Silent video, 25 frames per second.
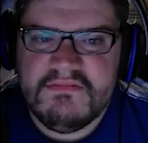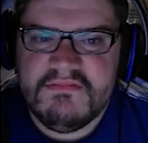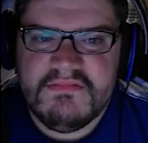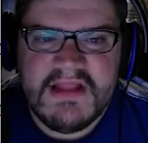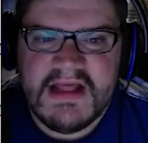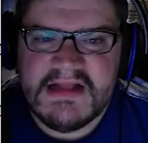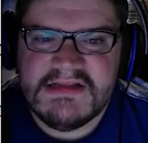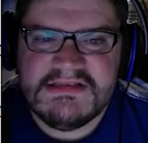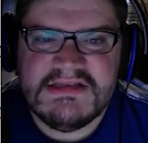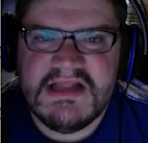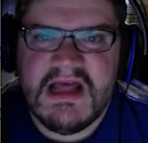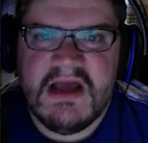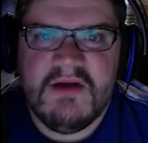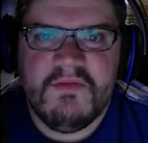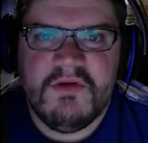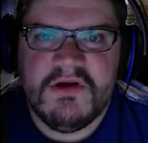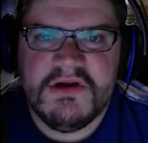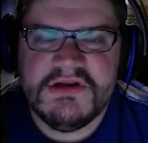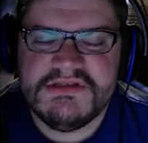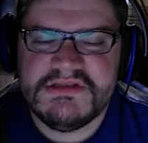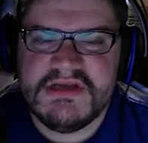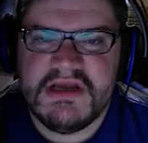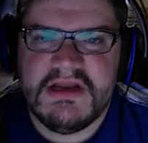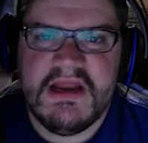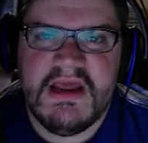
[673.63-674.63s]
That's not where
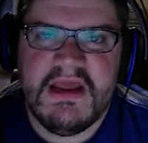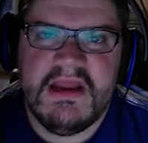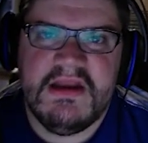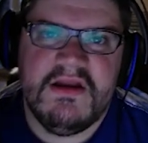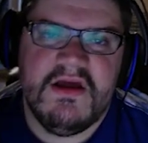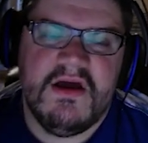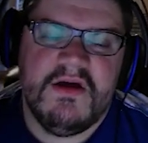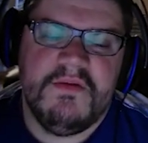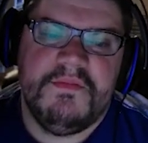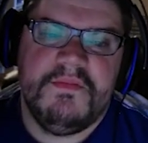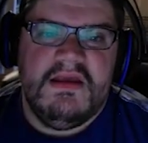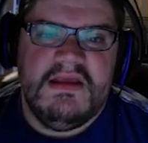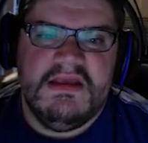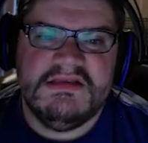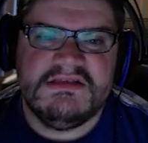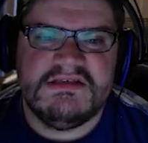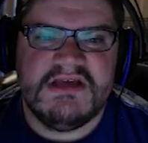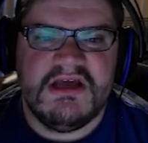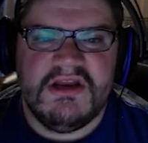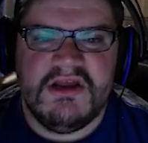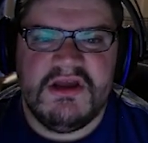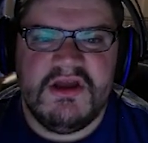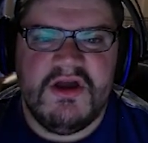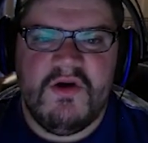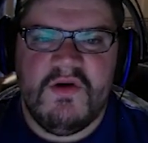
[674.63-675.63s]
he's going to end up. He's
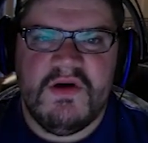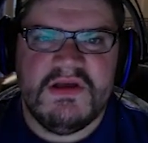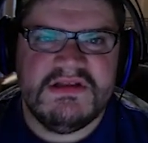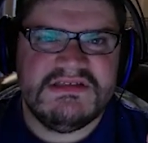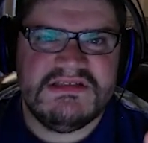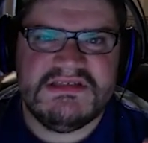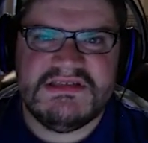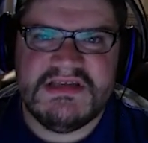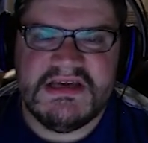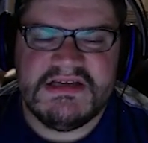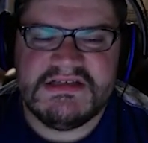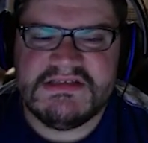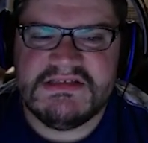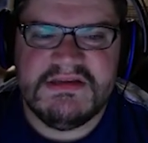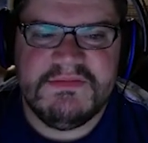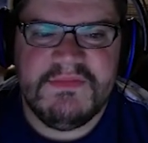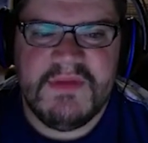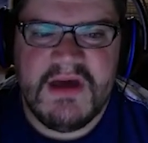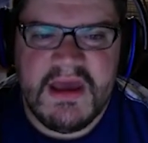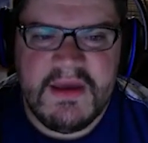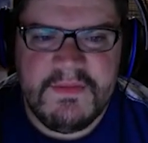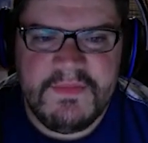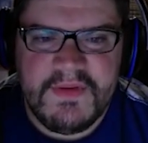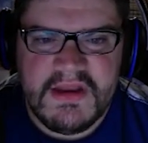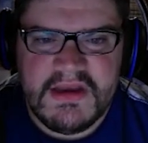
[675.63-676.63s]
going to go at 6, in
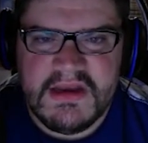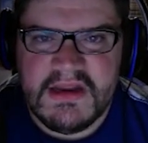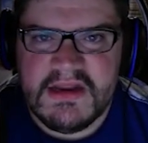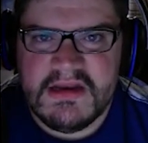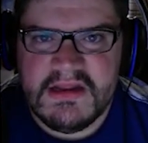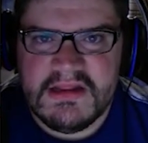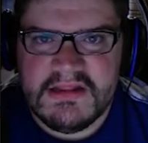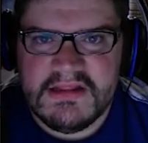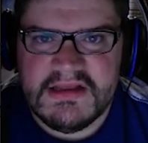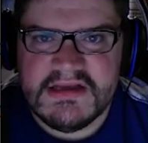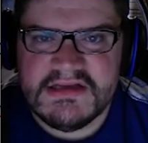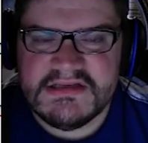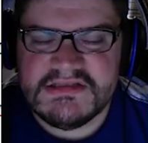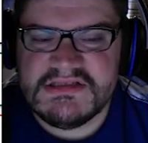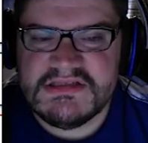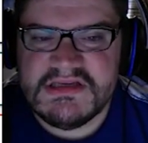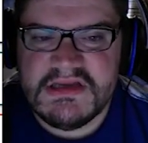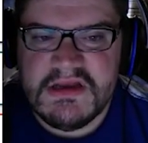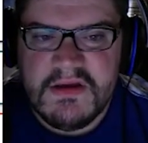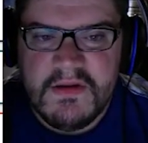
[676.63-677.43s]
my opinion, in this.